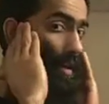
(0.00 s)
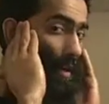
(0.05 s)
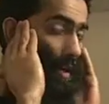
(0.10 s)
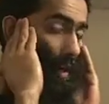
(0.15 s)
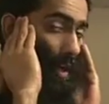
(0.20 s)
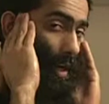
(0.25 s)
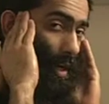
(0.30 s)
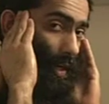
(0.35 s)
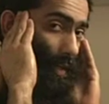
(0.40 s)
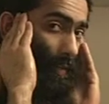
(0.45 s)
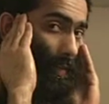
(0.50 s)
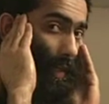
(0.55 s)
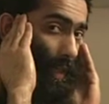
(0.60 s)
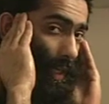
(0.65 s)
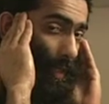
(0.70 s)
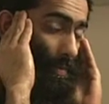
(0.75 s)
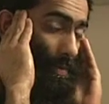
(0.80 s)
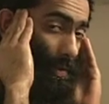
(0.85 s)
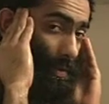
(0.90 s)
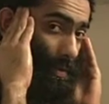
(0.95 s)
all the way
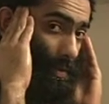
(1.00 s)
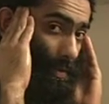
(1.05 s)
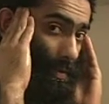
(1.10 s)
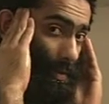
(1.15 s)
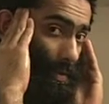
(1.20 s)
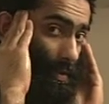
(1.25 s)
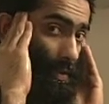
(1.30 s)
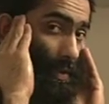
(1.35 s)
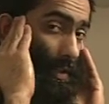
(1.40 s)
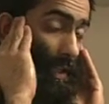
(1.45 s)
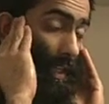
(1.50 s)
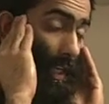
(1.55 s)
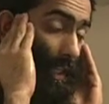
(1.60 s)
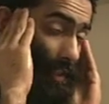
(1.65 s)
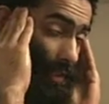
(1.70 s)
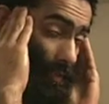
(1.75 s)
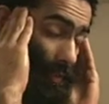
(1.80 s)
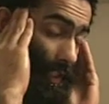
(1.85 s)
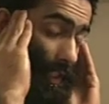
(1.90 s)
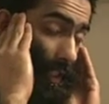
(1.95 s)
up to the
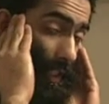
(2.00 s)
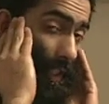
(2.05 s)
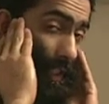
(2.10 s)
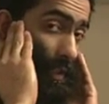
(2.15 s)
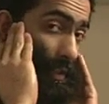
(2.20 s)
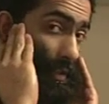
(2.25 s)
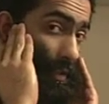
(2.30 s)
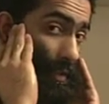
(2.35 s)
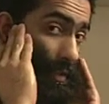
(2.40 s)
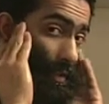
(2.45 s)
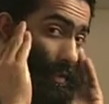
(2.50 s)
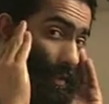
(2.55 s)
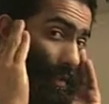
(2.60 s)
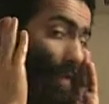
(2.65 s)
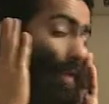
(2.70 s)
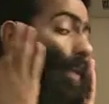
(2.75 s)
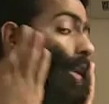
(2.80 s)
edge of the ears,